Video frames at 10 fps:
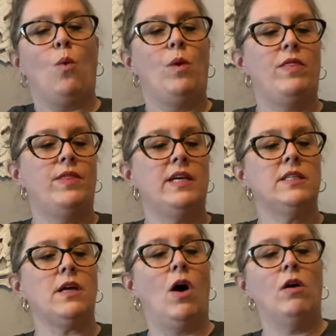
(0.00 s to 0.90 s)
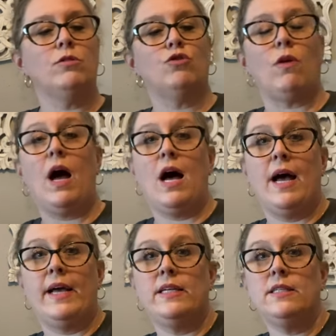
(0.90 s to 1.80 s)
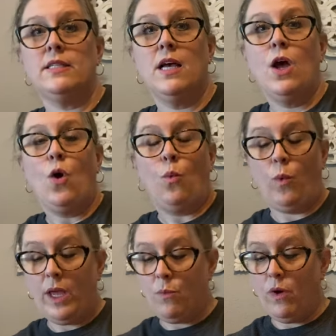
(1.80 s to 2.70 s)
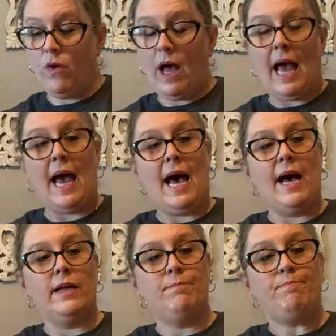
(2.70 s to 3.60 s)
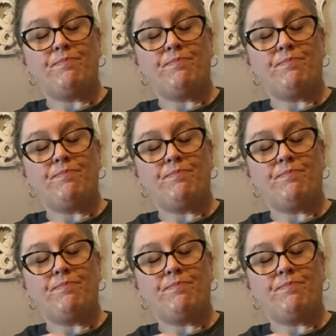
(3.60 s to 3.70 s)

When this all dries, we will add,